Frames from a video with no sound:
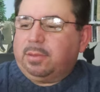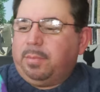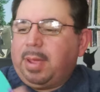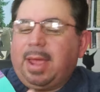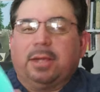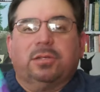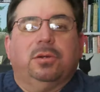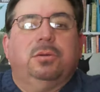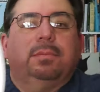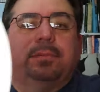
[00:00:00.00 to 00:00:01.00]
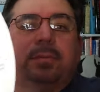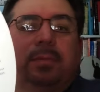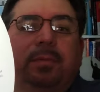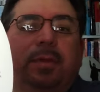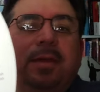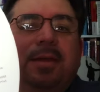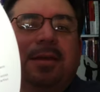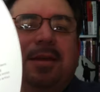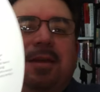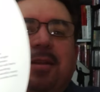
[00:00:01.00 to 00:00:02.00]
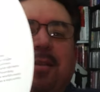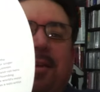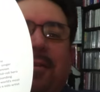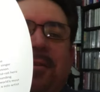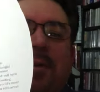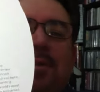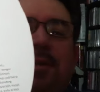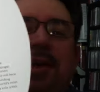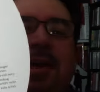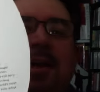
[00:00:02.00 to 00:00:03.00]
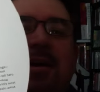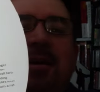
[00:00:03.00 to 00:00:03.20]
the back, so yeah, you may say